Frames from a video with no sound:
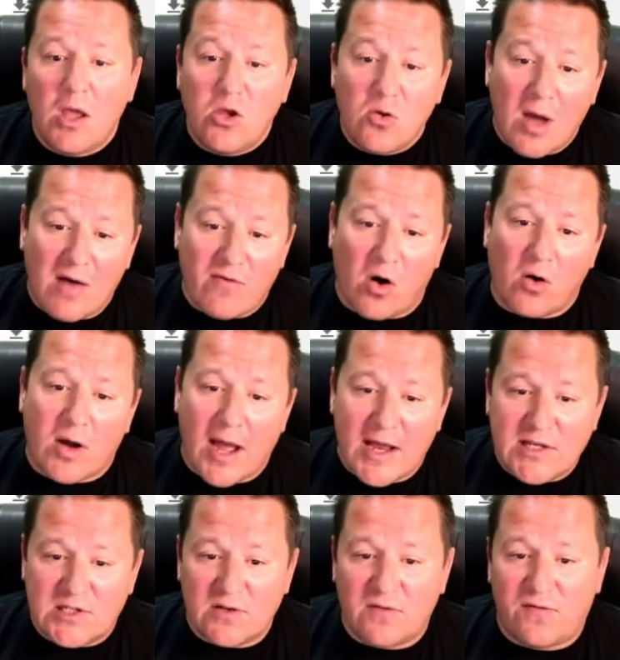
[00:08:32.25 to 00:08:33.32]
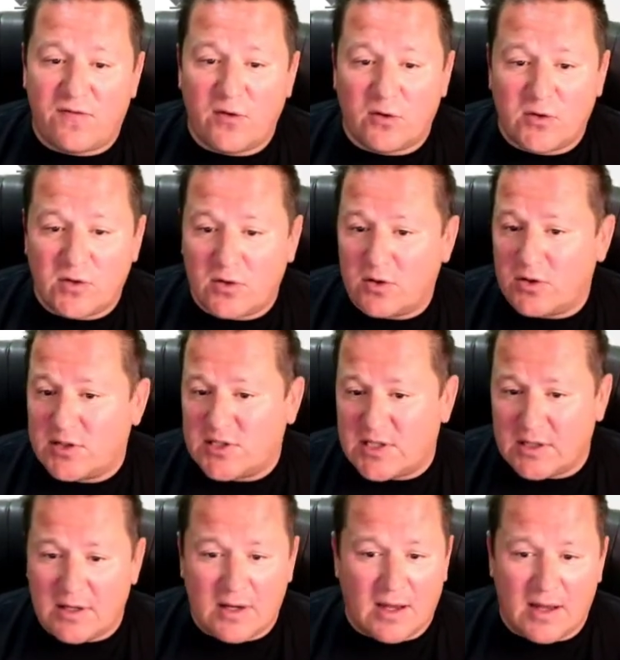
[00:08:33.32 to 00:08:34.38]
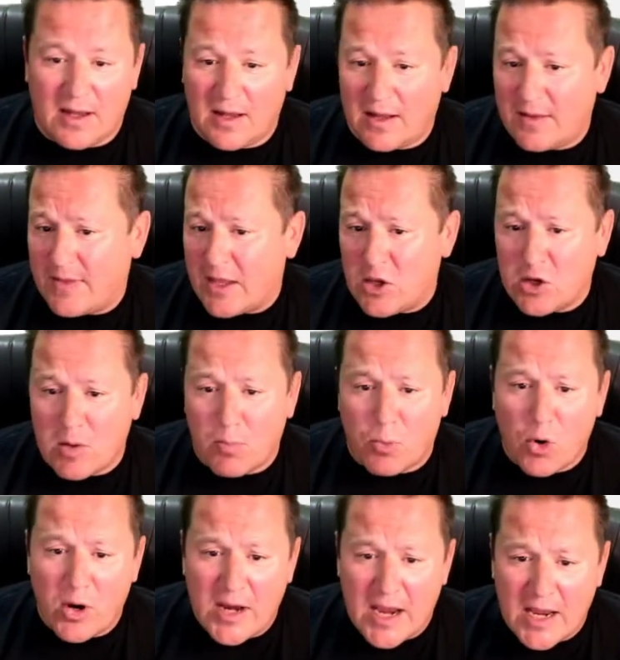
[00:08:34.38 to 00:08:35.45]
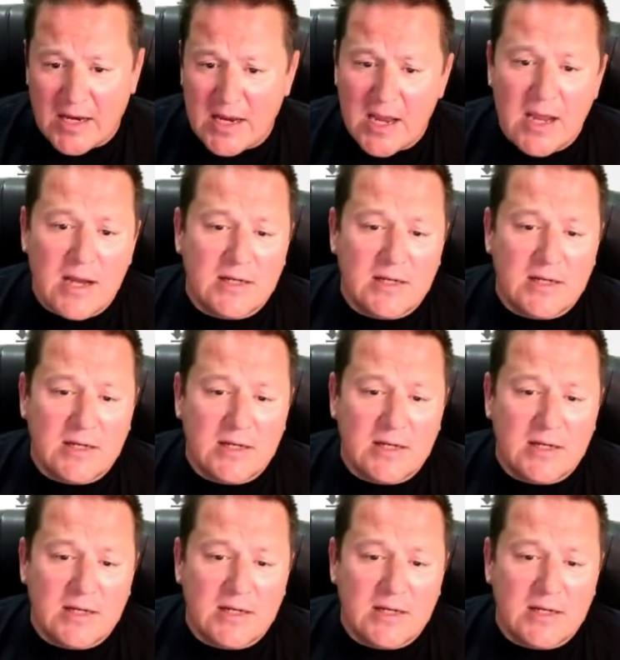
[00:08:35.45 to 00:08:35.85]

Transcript: you have all kinds of filters that you can put in